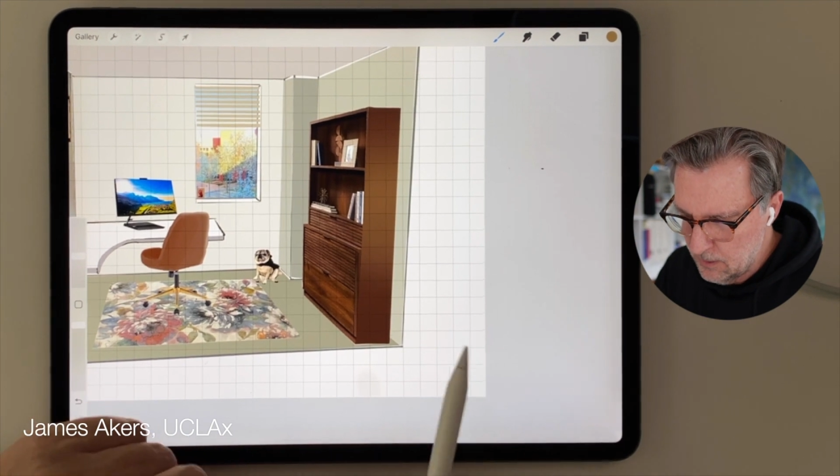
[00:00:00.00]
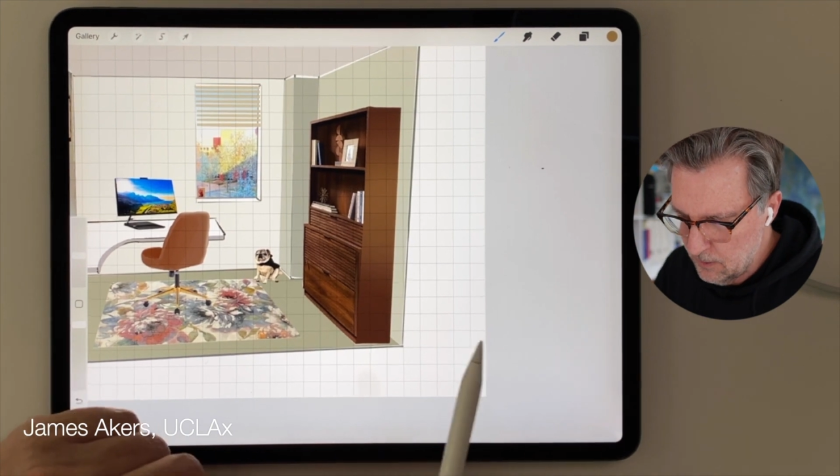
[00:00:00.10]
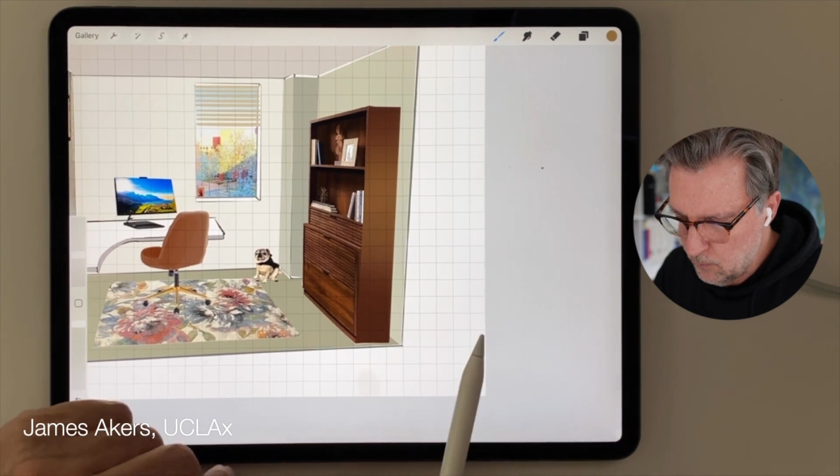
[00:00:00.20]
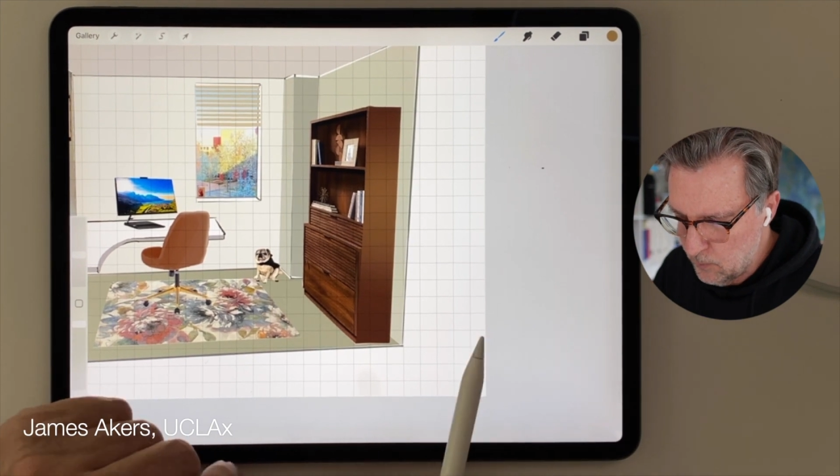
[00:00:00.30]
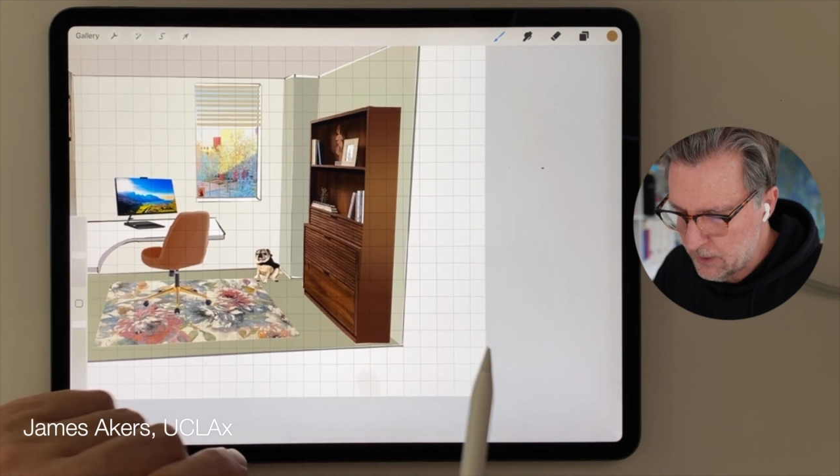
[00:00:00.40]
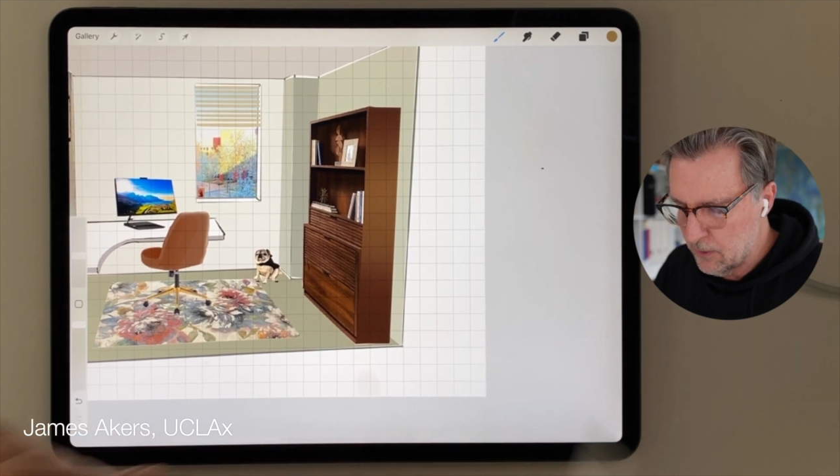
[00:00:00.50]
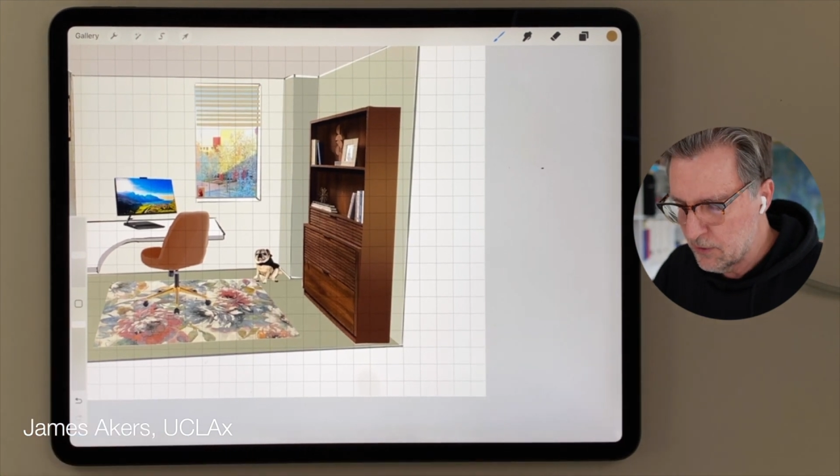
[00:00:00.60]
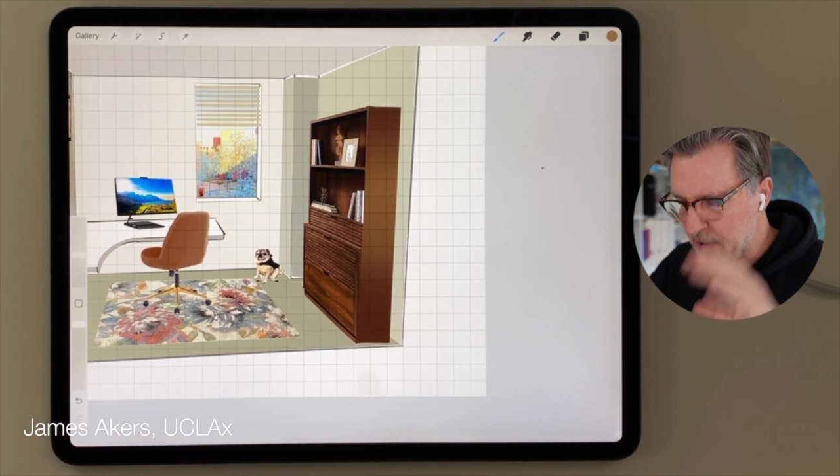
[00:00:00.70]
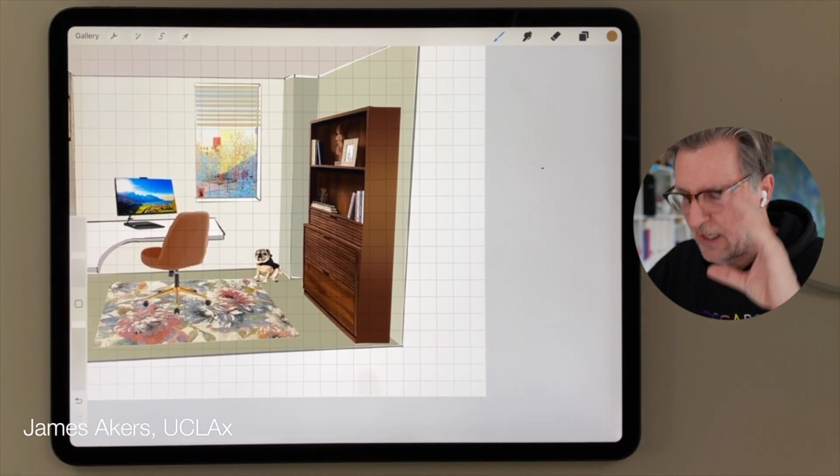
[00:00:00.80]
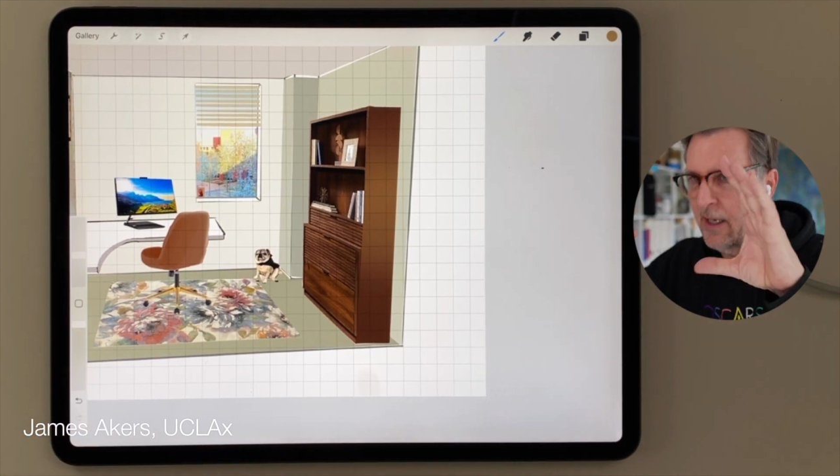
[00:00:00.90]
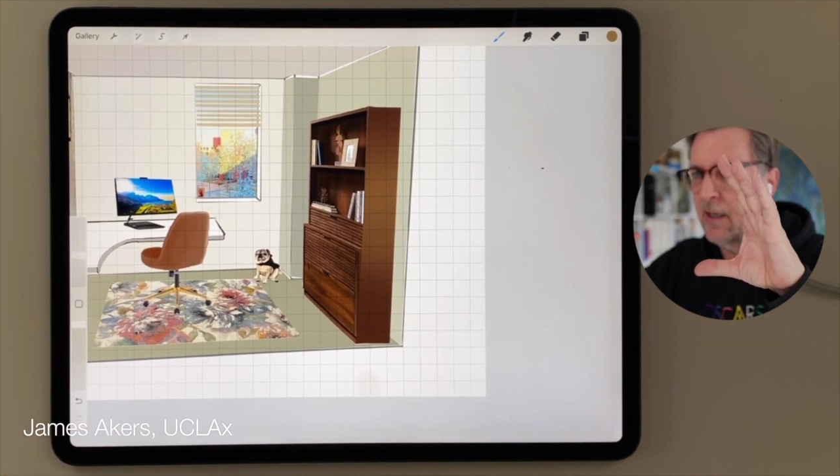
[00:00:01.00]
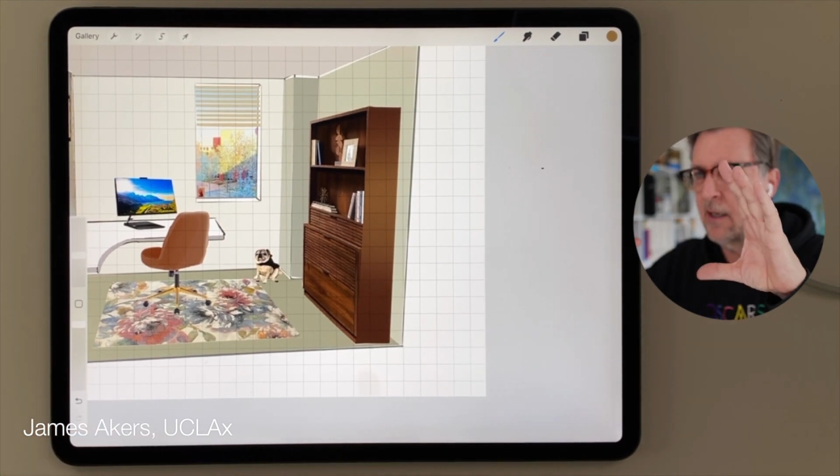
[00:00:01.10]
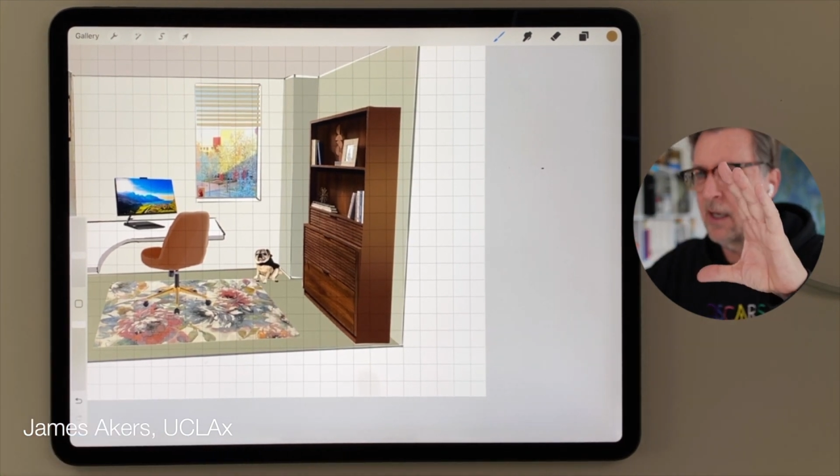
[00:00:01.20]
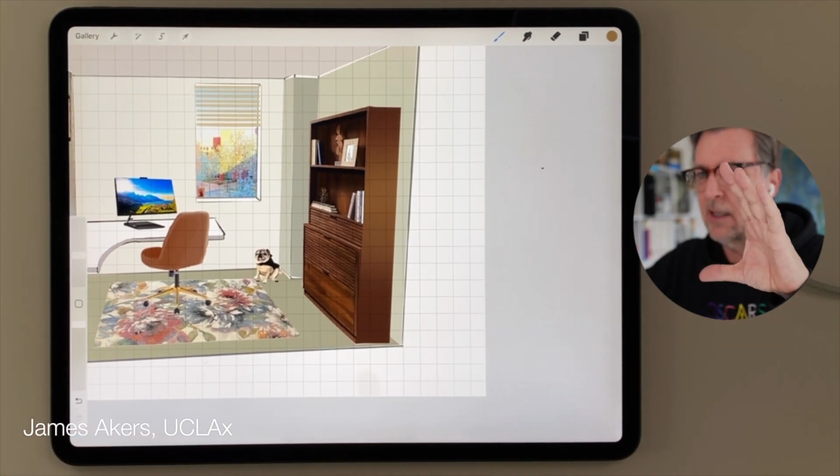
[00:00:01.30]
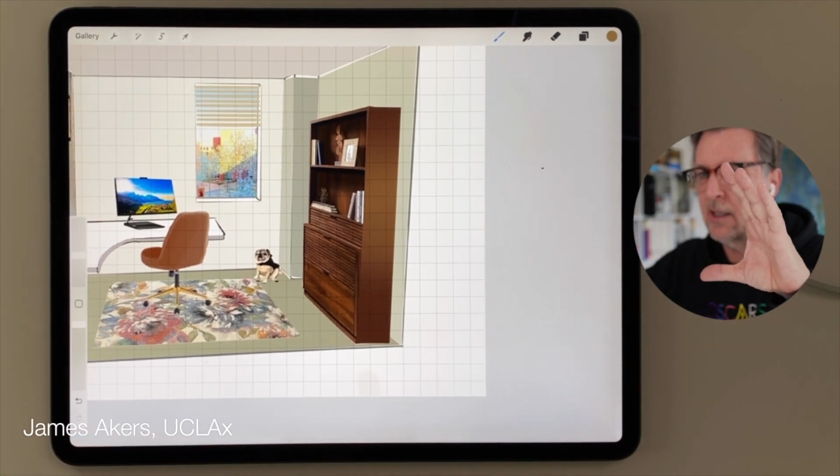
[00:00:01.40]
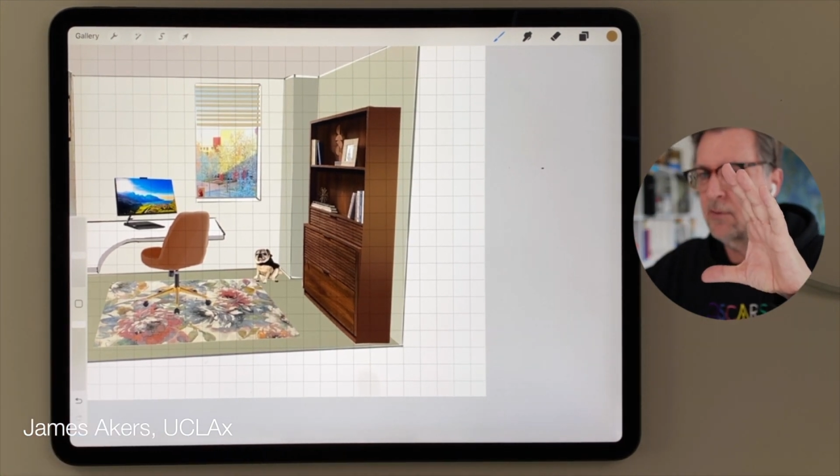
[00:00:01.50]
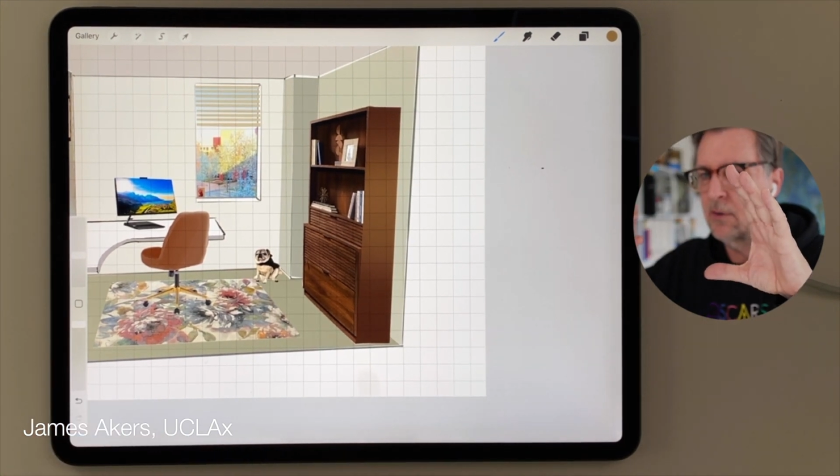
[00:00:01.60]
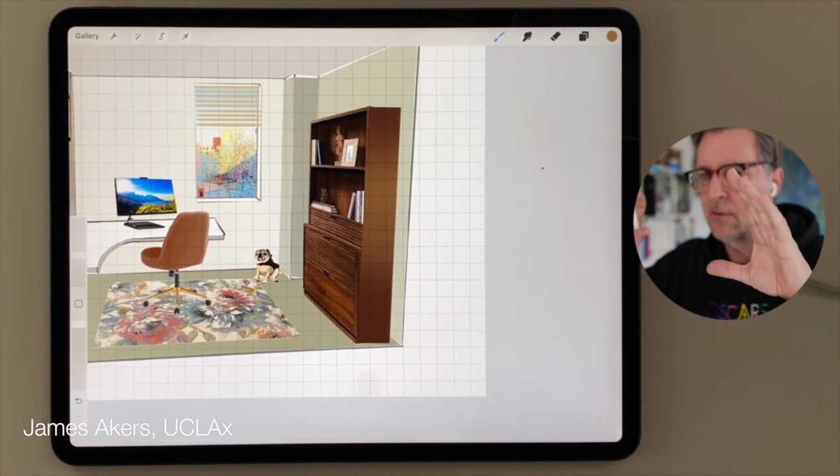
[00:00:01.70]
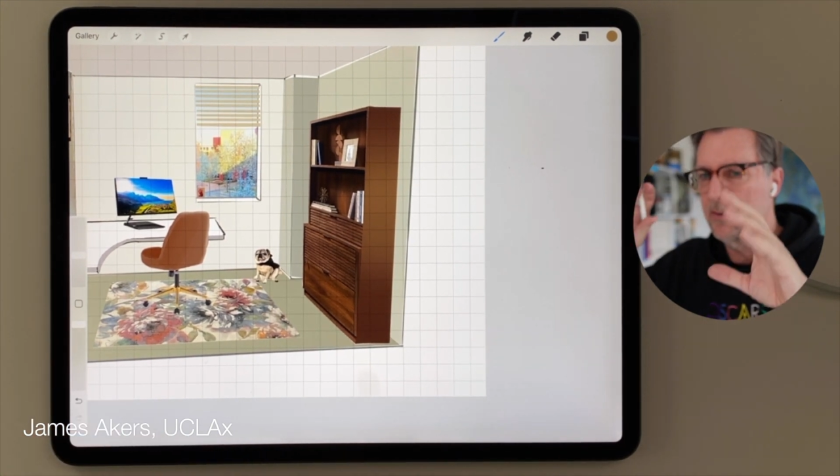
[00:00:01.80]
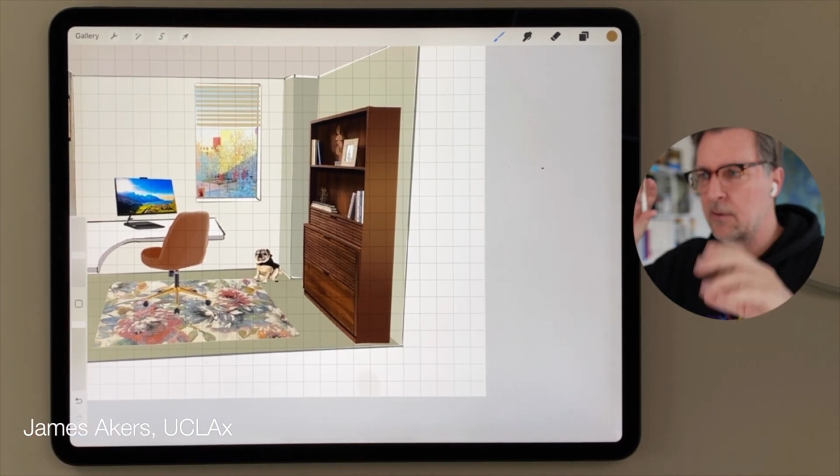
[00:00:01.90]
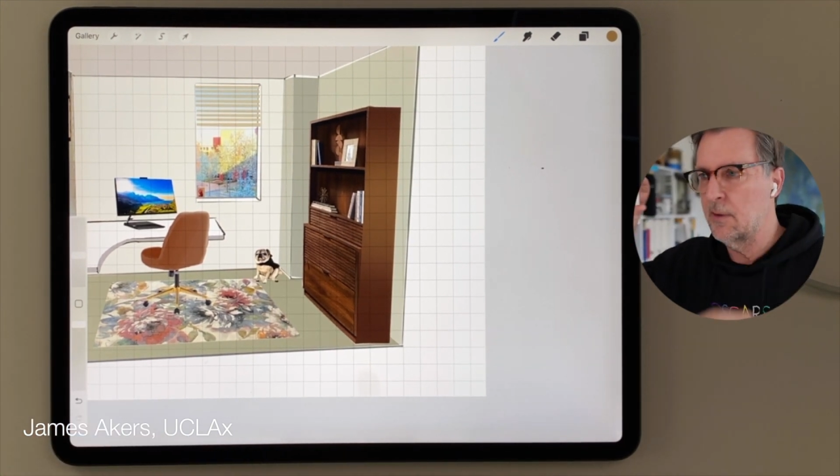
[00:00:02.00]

when you're standing at eye level,